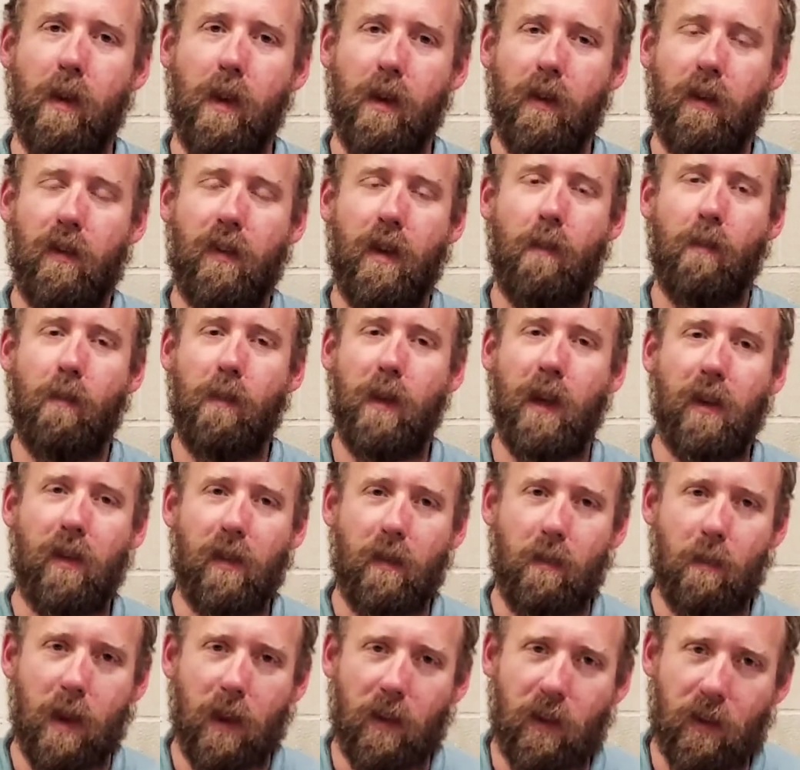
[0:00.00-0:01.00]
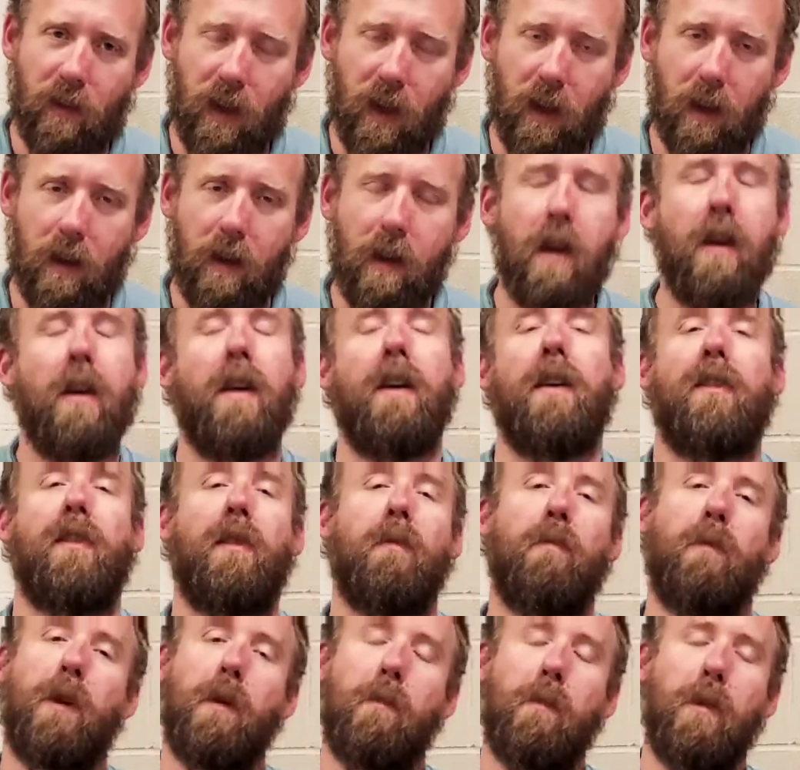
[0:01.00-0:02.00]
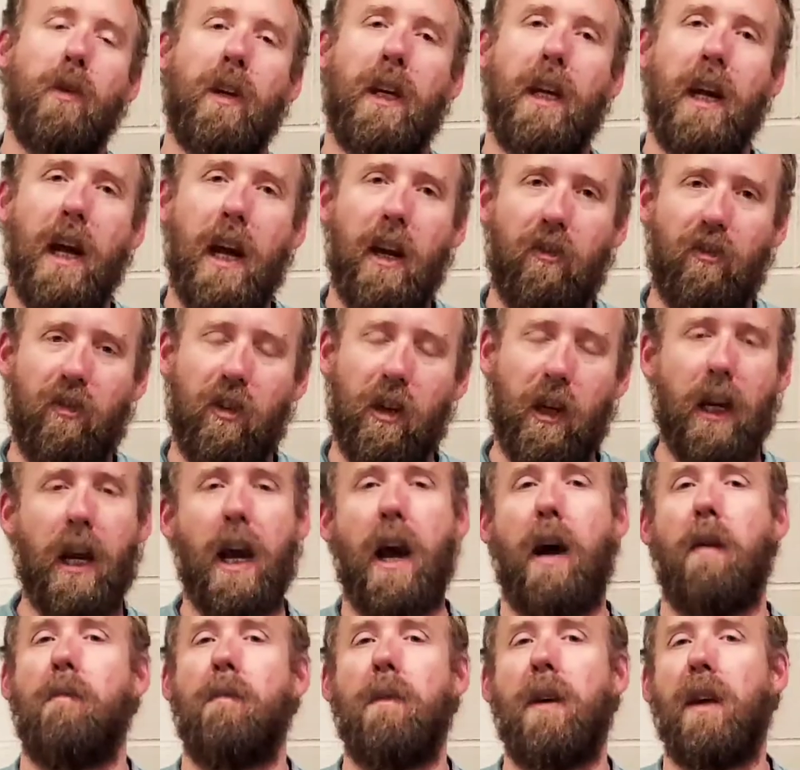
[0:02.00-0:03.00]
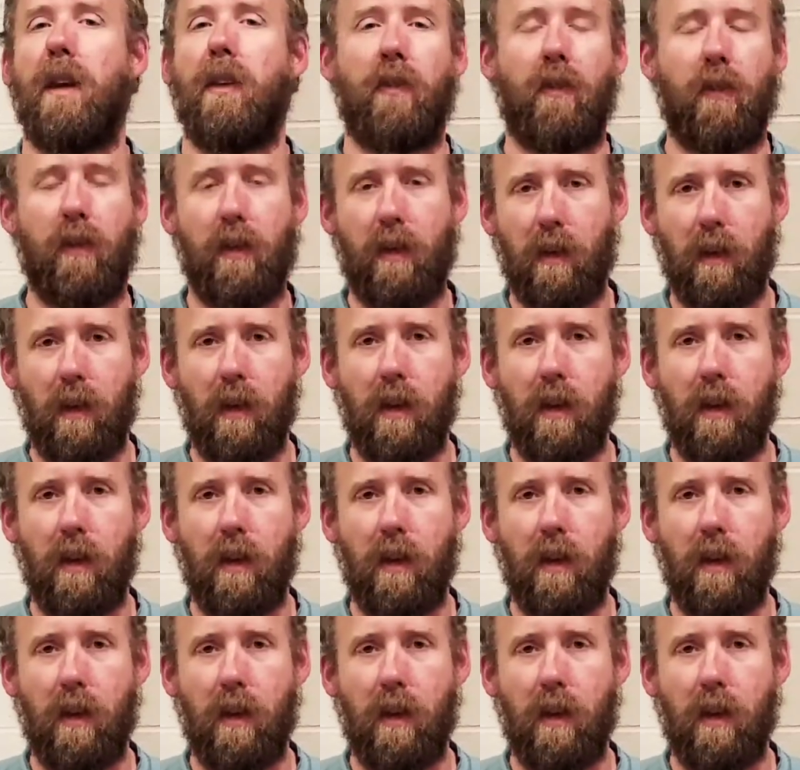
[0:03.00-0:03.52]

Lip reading: Something's missing, some communication got missed.